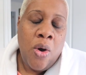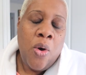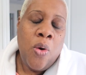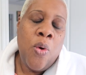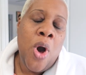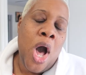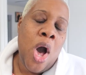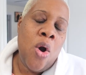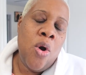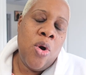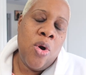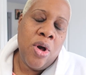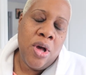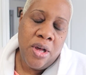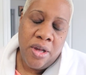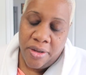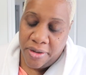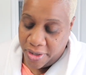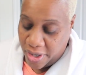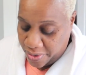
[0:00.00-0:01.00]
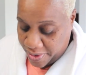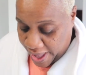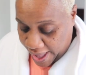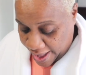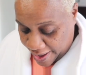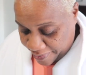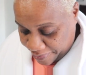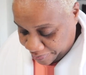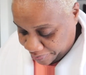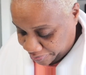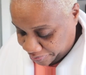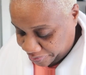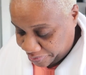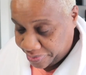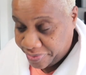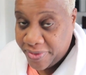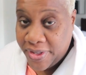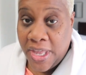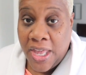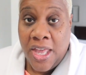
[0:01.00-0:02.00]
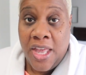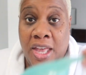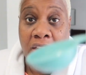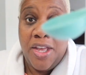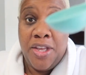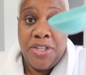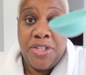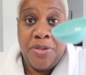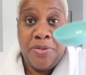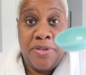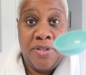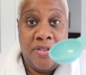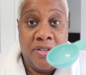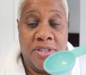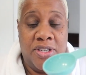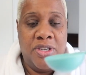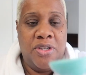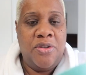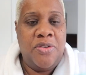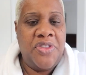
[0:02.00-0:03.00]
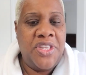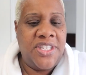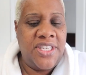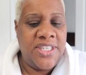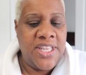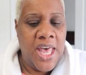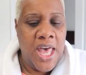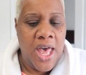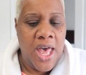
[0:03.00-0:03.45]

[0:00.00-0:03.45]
Woo! Okay. So this is